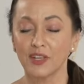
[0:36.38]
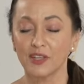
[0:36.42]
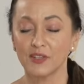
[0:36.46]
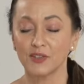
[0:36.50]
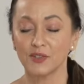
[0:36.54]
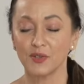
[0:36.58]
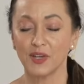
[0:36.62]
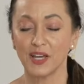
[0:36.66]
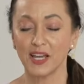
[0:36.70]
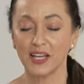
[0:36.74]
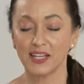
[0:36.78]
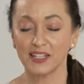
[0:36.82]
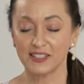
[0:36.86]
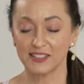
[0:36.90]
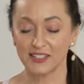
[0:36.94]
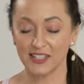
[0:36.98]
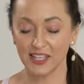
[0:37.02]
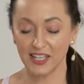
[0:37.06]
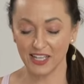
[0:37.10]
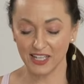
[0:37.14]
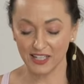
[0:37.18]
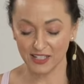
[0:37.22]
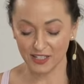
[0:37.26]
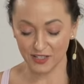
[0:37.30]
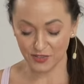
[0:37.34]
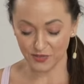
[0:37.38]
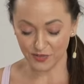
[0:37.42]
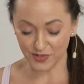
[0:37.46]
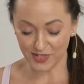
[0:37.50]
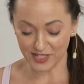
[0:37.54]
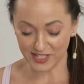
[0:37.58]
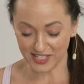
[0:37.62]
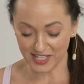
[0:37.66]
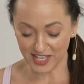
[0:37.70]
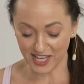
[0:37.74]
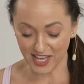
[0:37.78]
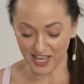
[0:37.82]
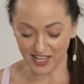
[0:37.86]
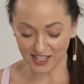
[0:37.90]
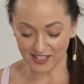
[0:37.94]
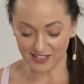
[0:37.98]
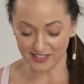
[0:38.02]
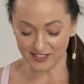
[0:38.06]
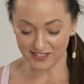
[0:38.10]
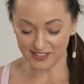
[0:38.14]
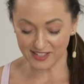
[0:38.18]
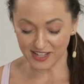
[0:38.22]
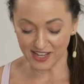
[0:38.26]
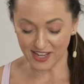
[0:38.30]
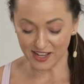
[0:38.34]
As you exhale, let's rest the
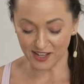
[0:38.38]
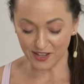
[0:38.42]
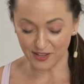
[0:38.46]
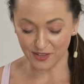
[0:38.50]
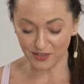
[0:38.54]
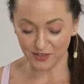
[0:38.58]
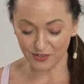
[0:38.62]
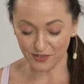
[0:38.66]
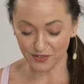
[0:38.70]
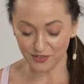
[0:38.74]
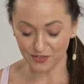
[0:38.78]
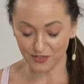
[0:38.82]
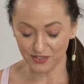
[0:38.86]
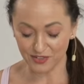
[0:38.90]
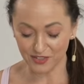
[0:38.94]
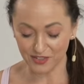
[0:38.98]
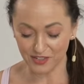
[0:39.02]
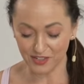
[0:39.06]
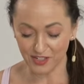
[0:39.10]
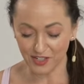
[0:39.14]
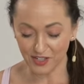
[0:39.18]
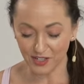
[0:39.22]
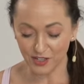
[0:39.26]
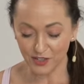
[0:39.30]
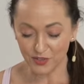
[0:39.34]
hands down.